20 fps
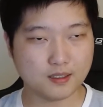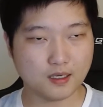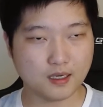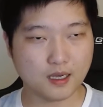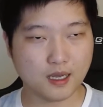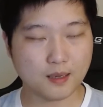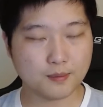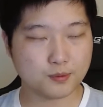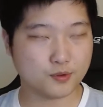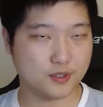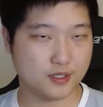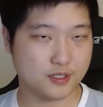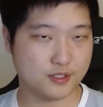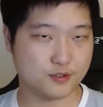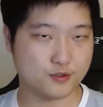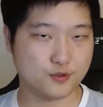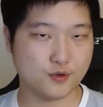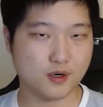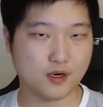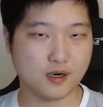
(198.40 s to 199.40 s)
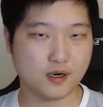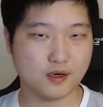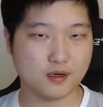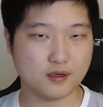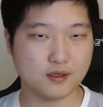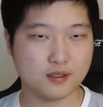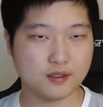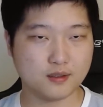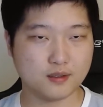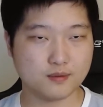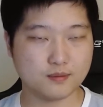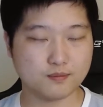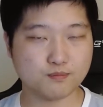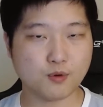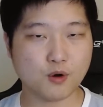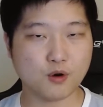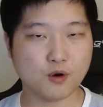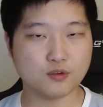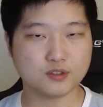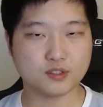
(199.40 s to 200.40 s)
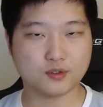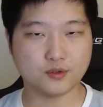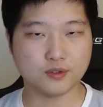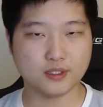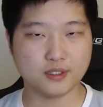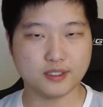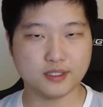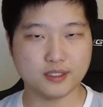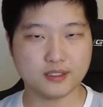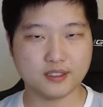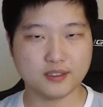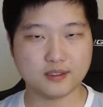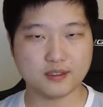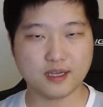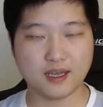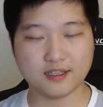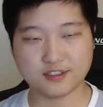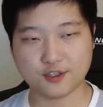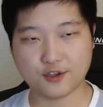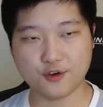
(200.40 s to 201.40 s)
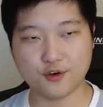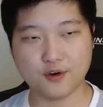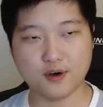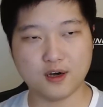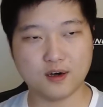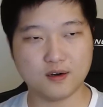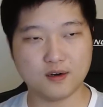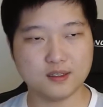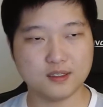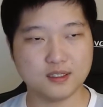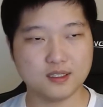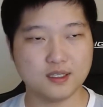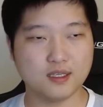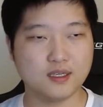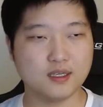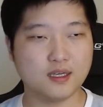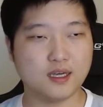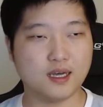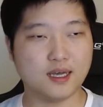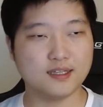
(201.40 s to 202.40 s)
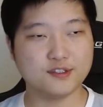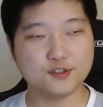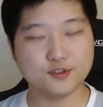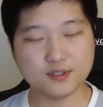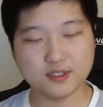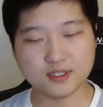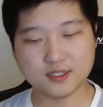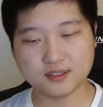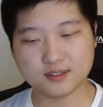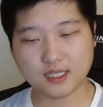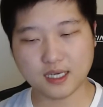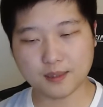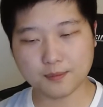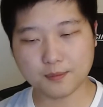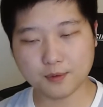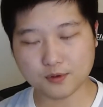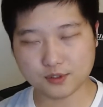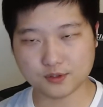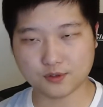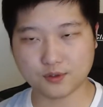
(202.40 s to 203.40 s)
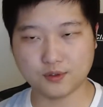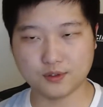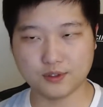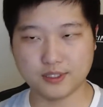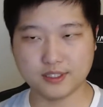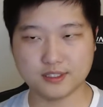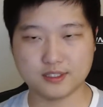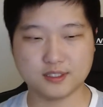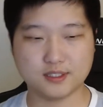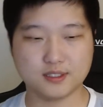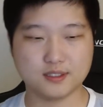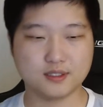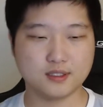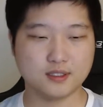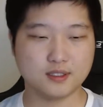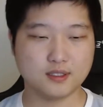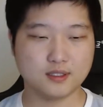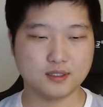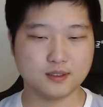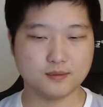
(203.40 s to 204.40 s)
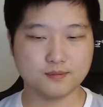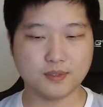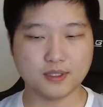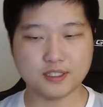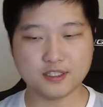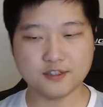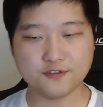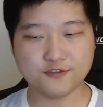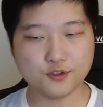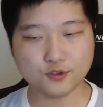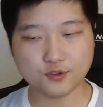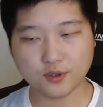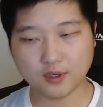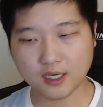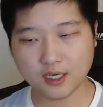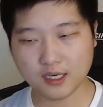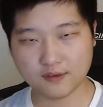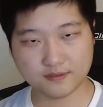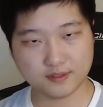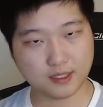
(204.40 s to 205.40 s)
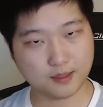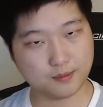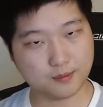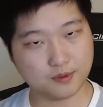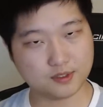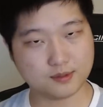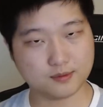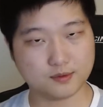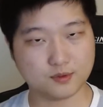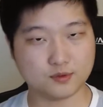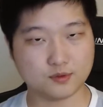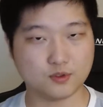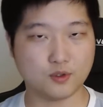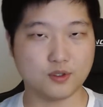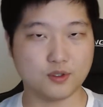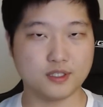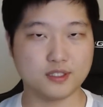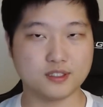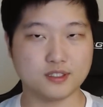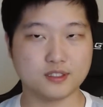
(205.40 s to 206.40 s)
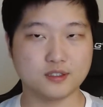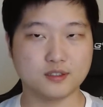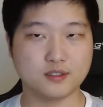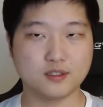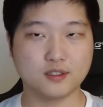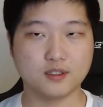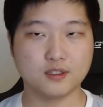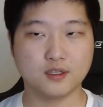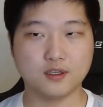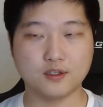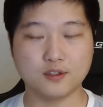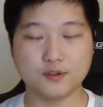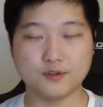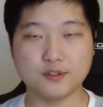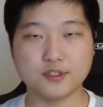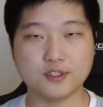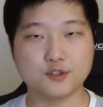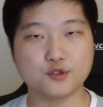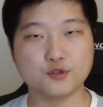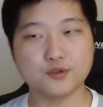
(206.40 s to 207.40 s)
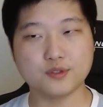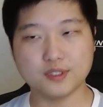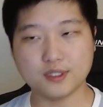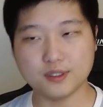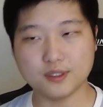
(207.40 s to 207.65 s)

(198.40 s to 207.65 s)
upgrade your PostgreSQL and you need double storage, but if you don't have double storage, you need to